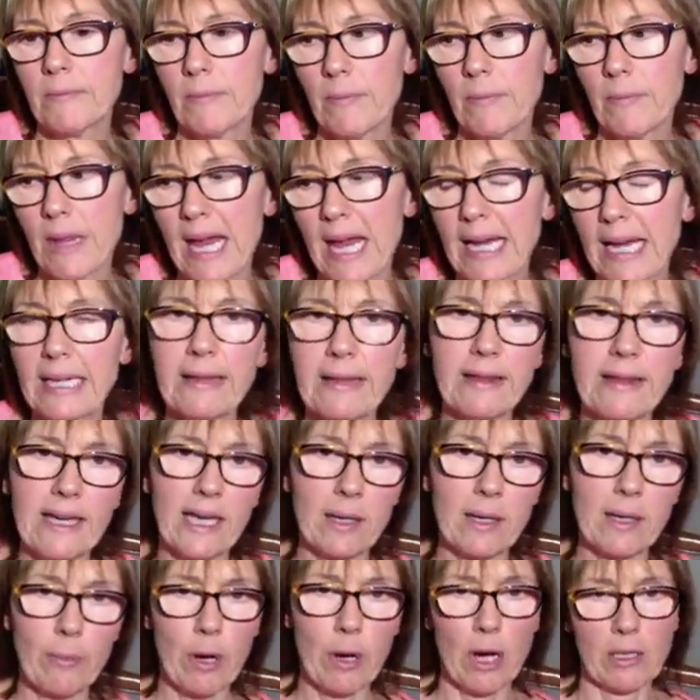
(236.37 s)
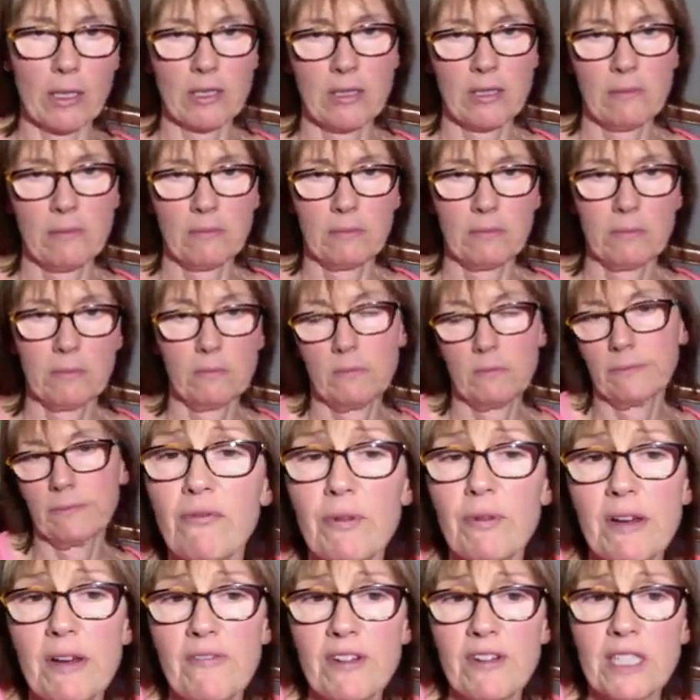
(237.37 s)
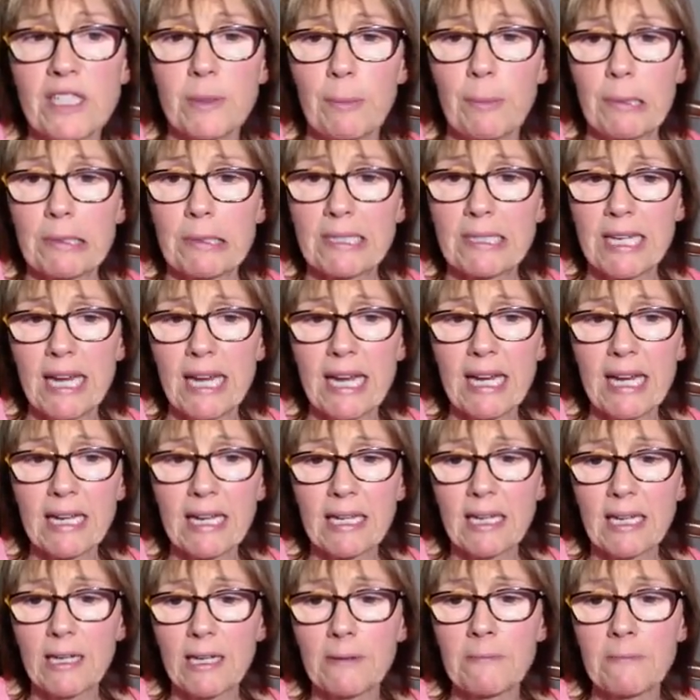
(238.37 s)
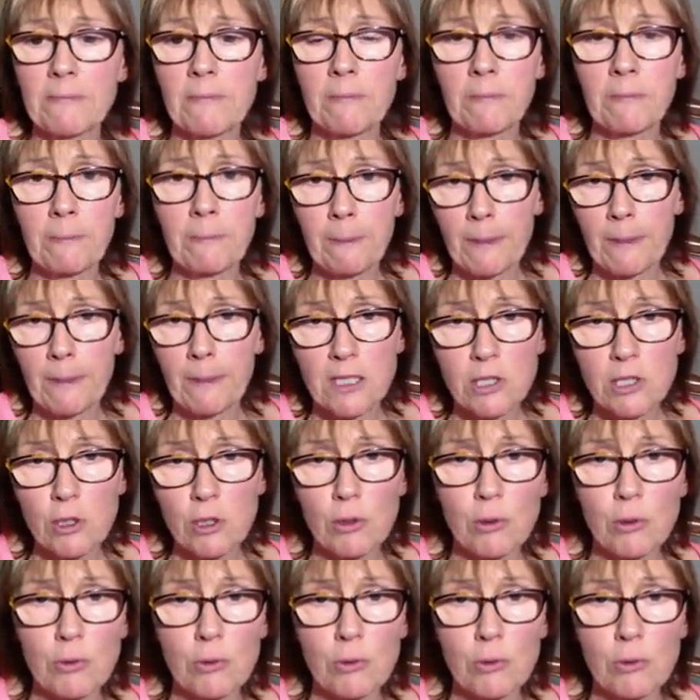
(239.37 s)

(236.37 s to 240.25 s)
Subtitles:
anything in a box. If it's pertaining to